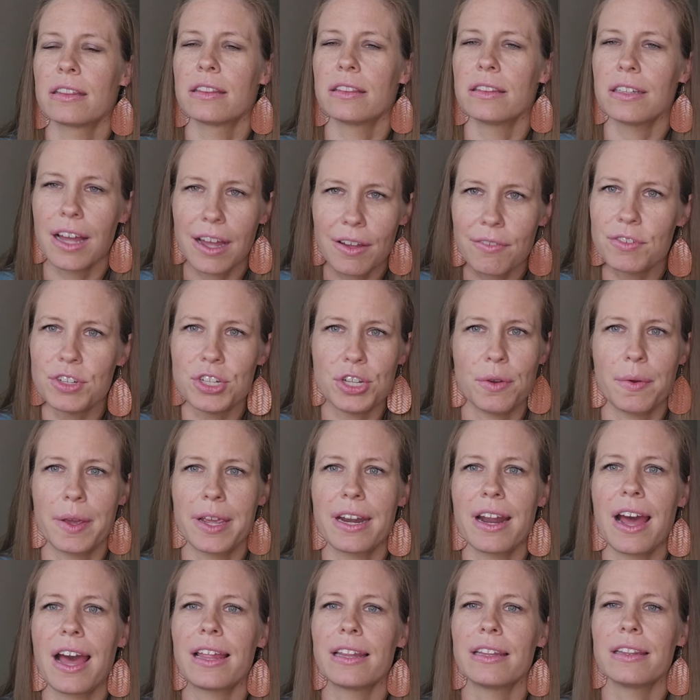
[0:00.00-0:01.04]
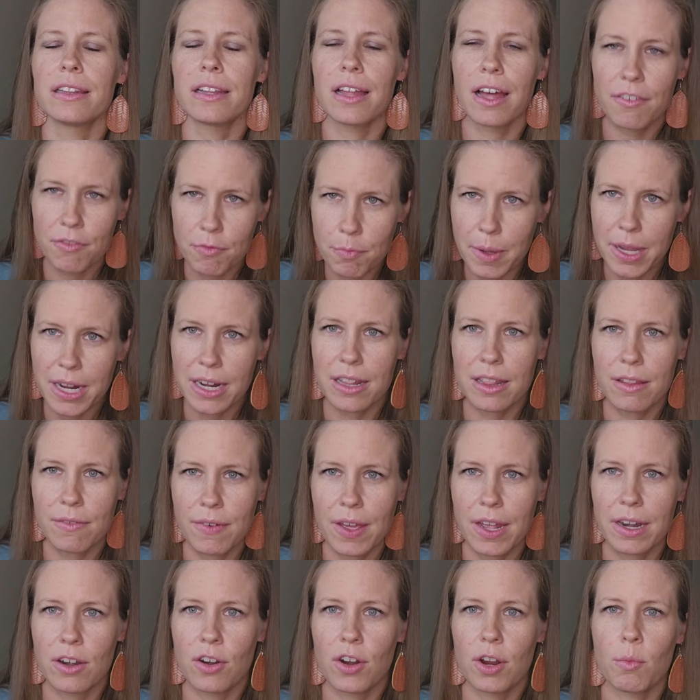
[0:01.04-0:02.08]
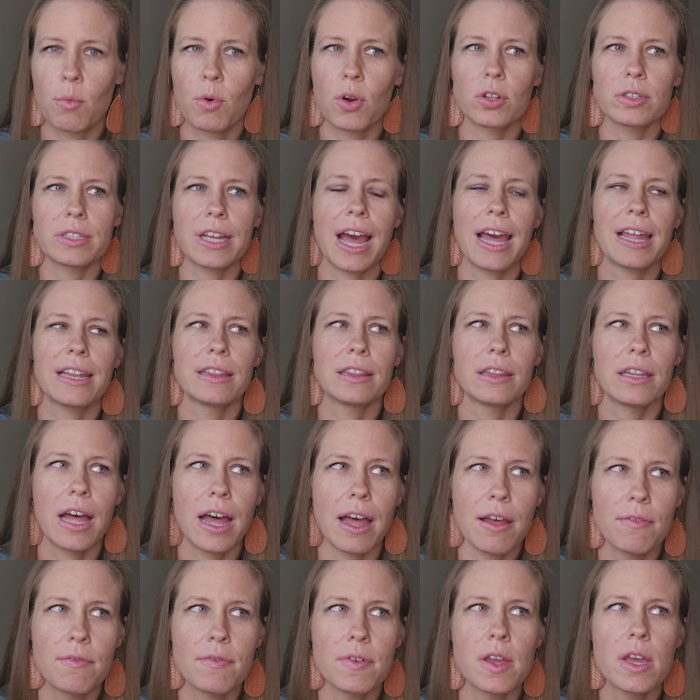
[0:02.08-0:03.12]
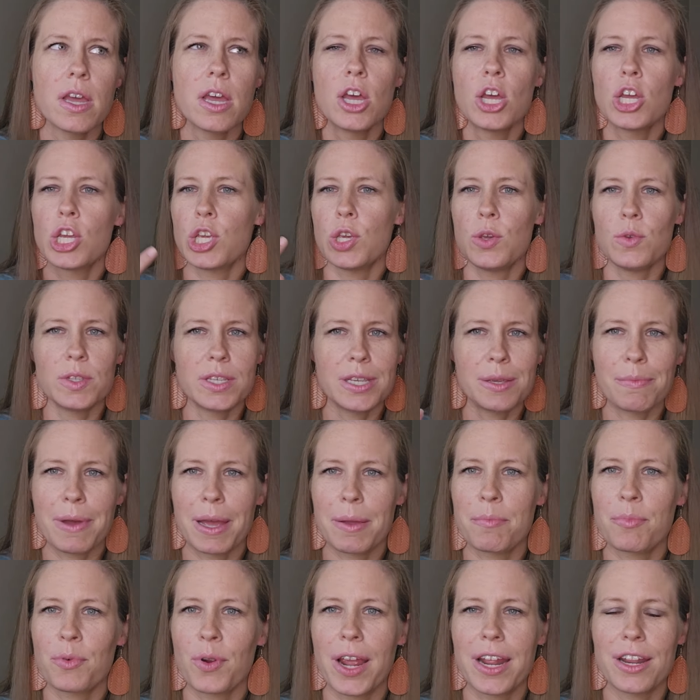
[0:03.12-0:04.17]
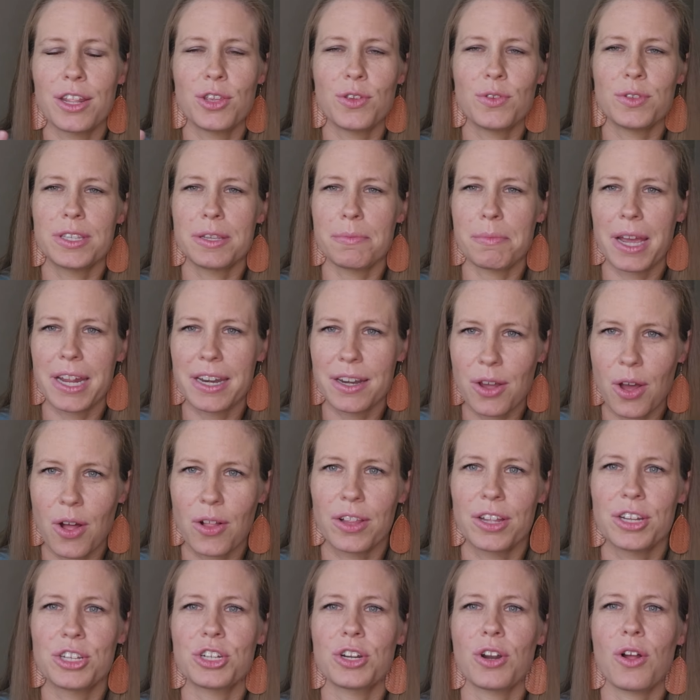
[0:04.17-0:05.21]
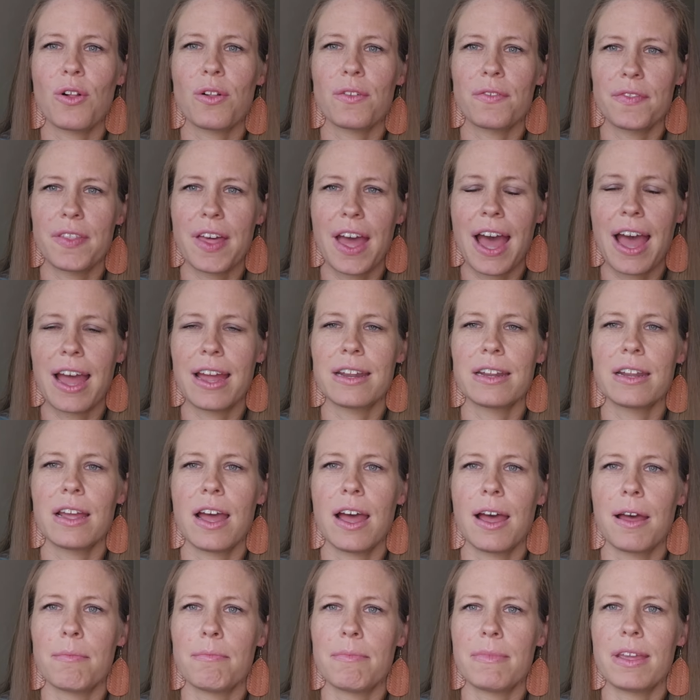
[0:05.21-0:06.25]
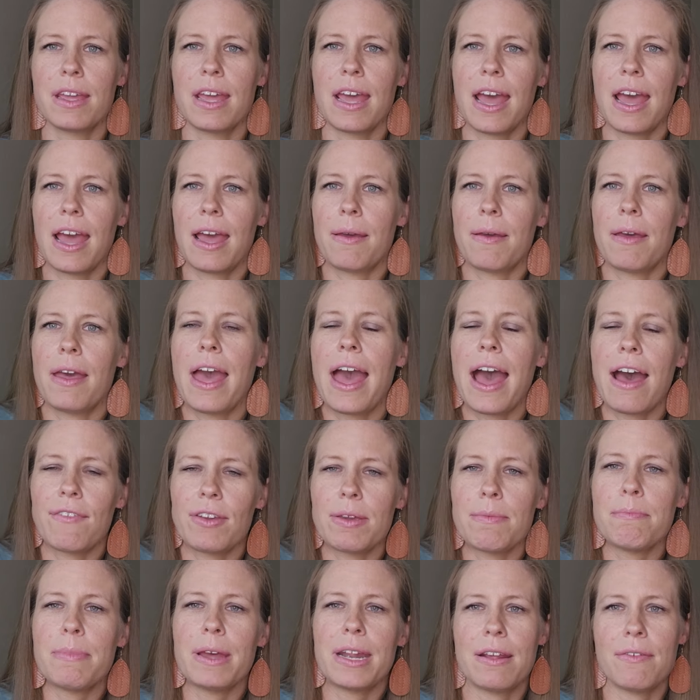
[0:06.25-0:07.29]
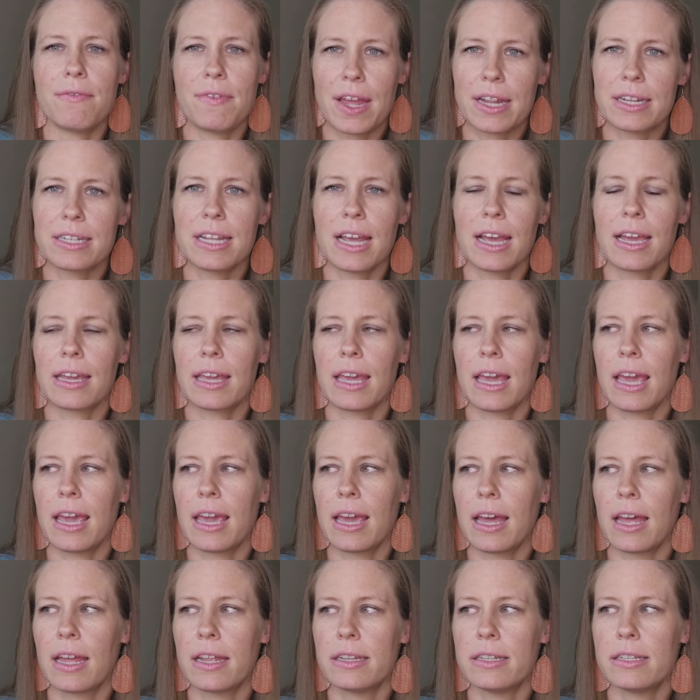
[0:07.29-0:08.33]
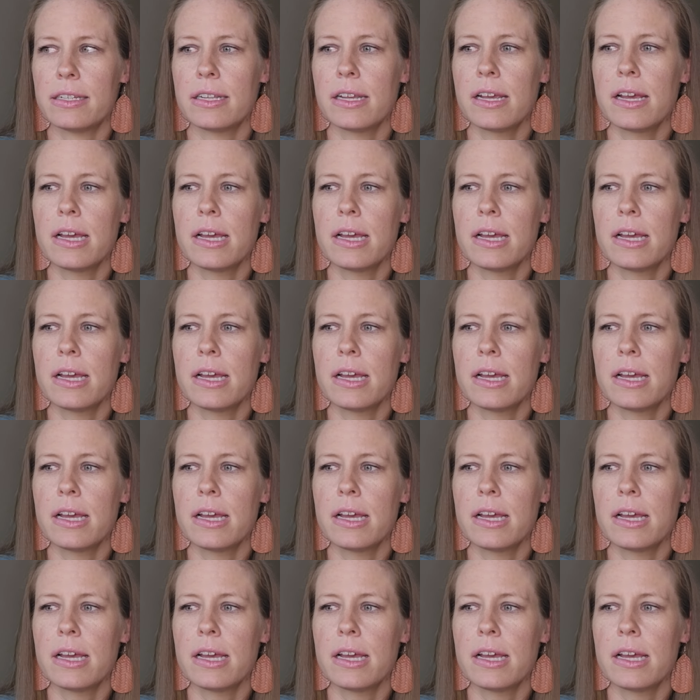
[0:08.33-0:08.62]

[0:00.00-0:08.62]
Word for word: love doing. I love being in the veterinary world. I love using my brain, using my knowledge and all of that, um, having been a vet tech. And